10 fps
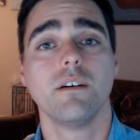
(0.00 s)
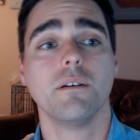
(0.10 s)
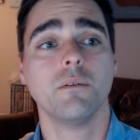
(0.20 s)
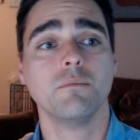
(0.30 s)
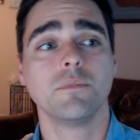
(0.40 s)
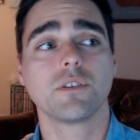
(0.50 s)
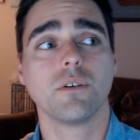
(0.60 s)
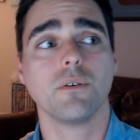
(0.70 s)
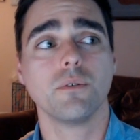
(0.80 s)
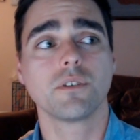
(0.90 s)

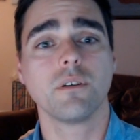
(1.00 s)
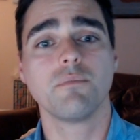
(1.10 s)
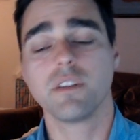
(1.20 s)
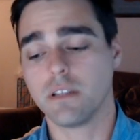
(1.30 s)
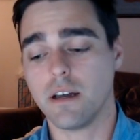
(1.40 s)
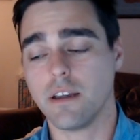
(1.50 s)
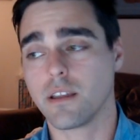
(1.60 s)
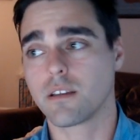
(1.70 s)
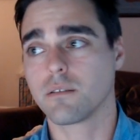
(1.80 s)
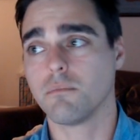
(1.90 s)
So something like
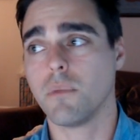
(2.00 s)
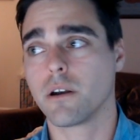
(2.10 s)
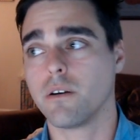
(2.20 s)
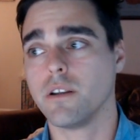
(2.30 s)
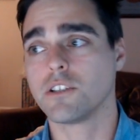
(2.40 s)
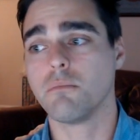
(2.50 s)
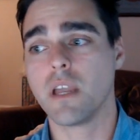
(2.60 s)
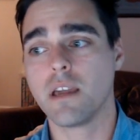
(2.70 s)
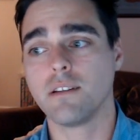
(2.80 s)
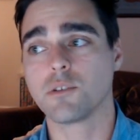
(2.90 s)
moderation
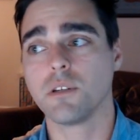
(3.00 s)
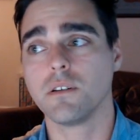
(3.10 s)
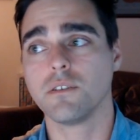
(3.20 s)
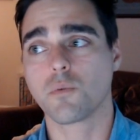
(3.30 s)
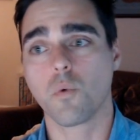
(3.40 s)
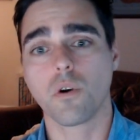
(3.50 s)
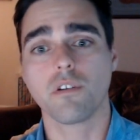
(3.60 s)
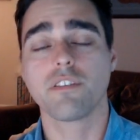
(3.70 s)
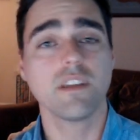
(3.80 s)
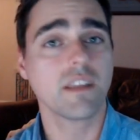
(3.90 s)
management is worth
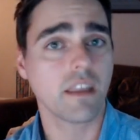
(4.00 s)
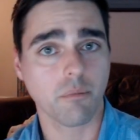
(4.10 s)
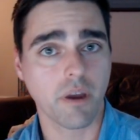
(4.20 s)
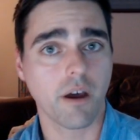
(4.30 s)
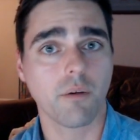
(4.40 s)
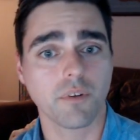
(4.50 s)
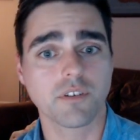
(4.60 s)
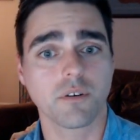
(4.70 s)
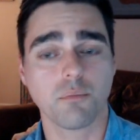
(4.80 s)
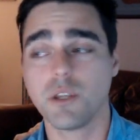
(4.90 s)
thinking about with
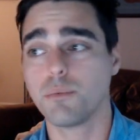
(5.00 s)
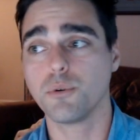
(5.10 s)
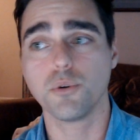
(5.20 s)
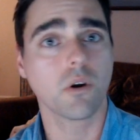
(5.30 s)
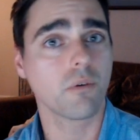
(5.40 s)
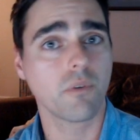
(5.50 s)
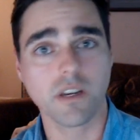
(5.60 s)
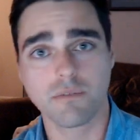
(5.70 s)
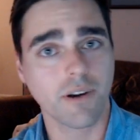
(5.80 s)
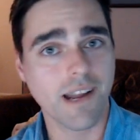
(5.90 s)
some people who aren't ready
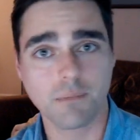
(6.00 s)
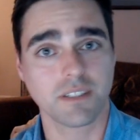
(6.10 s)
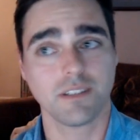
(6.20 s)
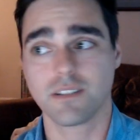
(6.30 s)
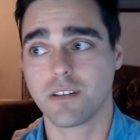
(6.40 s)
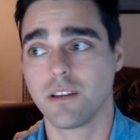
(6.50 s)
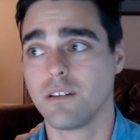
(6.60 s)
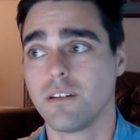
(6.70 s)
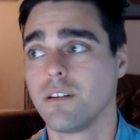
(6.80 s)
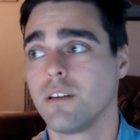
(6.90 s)
for abstinence yet.
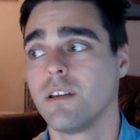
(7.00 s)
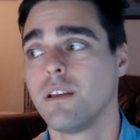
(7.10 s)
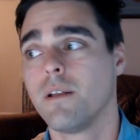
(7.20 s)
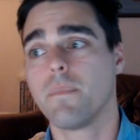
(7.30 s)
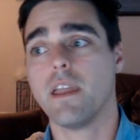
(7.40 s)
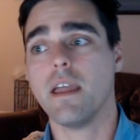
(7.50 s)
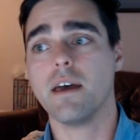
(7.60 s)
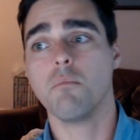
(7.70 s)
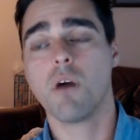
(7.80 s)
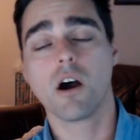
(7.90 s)
And
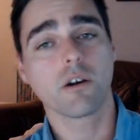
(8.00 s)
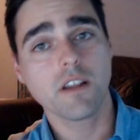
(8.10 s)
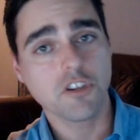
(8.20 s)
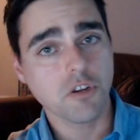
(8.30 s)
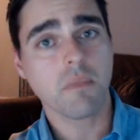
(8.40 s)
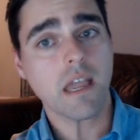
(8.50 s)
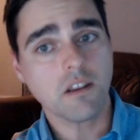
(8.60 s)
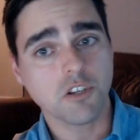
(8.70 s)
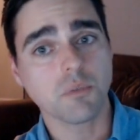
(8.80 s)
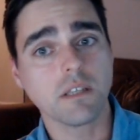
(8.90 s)
moderation
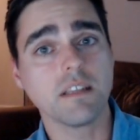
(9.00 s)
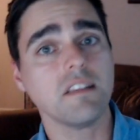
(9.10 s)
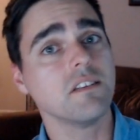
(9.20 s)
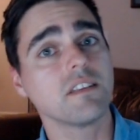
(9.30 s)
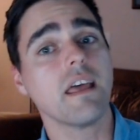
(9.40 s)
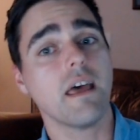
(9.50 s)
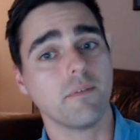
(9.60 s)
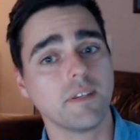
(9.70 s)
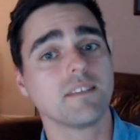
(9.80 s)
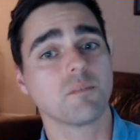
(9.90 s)
management is an
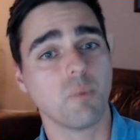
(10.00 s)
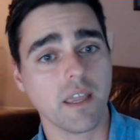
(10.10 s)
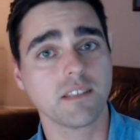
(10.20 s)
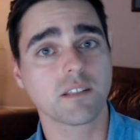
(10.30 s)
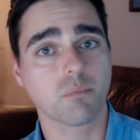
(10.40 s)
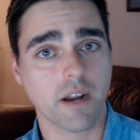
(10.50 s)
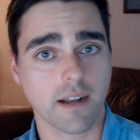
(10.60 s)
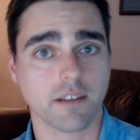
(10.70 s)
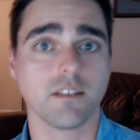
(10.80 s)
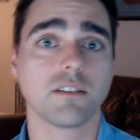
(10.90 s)
evidence-based
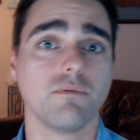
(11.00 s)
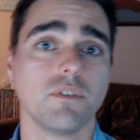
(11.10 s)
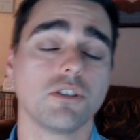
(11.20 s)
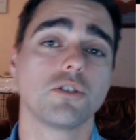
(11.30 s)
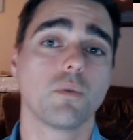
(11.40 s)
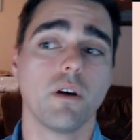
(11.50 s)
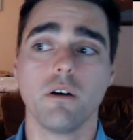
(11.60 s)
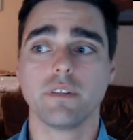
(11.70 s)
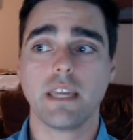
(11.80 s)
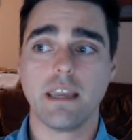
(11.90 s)
practice. Division 12 of
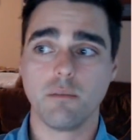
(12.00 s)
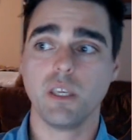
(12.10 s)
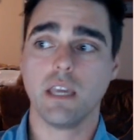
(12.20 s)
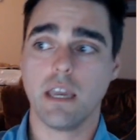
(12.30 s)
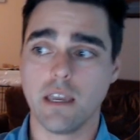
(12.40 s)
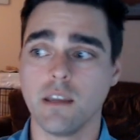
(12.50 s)
the APA